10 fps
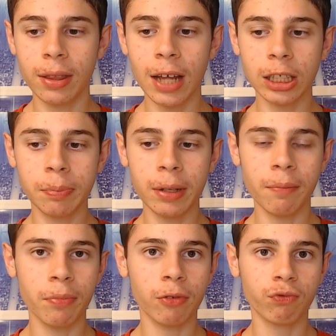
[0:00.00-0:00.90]
that has
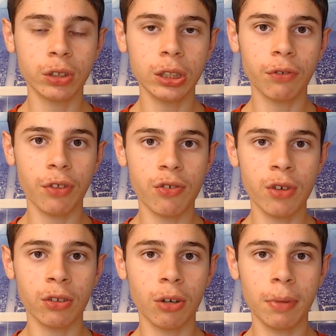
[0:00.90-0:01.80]
been really good for the
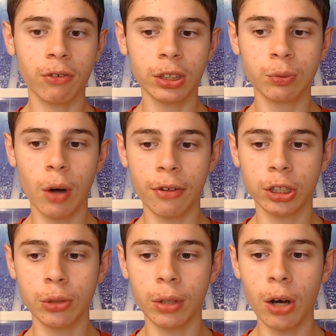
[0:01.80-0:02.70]
Saints and a big reason why they're
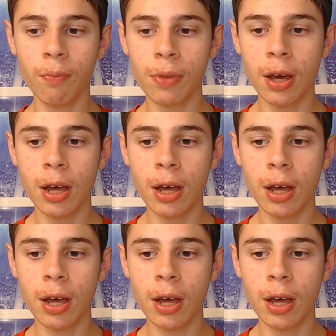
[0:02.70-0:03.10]
2-0.